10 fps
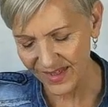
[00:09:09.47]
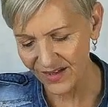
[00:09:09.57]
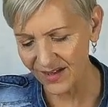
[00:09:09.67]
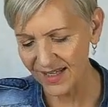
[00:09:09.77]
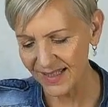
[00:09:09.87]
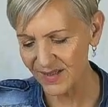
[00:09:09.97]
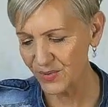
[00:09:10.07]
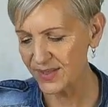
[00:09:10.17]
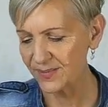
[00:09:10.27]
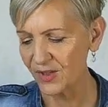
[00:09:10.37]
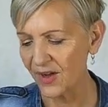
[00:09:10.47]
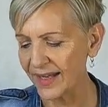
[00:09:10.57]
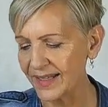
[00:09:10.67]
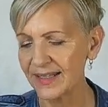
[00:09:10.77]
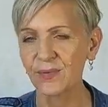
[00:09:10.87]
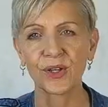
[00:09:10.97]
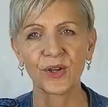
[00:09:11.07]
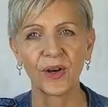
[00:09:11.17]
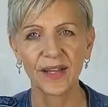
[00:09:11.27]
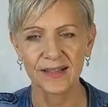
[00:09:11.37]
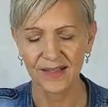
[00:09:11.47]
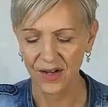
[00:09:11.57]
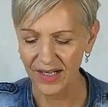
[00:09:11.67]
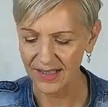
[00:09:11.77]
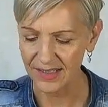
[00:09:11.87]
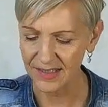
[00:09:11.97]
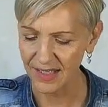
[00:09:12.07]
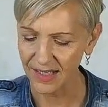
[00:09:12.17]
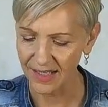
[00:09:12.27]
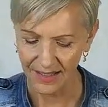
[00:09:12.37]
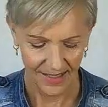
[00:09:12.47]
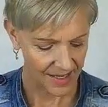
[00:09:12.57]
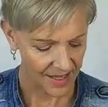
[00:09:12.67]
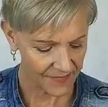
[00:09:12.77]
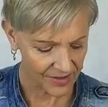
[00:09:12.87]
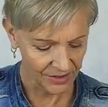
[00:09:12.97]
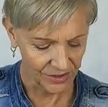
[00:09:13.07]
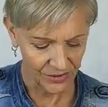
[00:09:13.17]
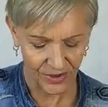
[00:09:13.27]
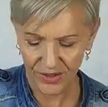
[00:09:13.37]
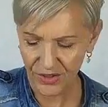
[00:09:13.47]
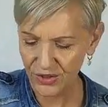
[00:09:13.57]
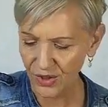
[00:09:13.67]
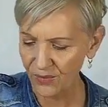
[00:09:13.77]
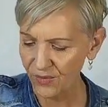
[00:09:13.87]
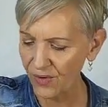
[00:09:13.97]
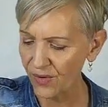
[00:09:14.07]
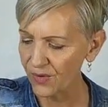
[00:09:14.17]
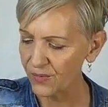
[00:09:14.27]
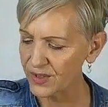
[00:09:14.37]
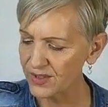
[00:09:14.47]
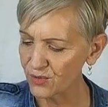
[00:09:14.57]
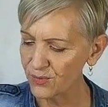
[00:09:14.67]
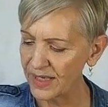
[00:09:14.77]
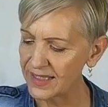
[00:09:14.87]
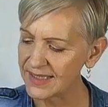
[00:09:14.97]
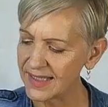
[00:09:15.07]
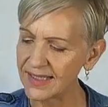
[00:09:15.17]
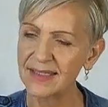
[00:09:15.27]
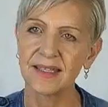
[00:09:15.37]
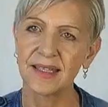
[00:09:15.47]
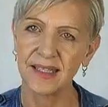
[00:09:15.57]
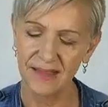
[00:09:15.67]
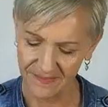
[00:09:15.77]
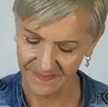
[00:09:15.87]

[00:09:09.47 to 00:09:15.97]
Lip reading: All right, let's put you some guidance with the Goddess Guidance deck. Having a look at the top row, which is all about your destiny.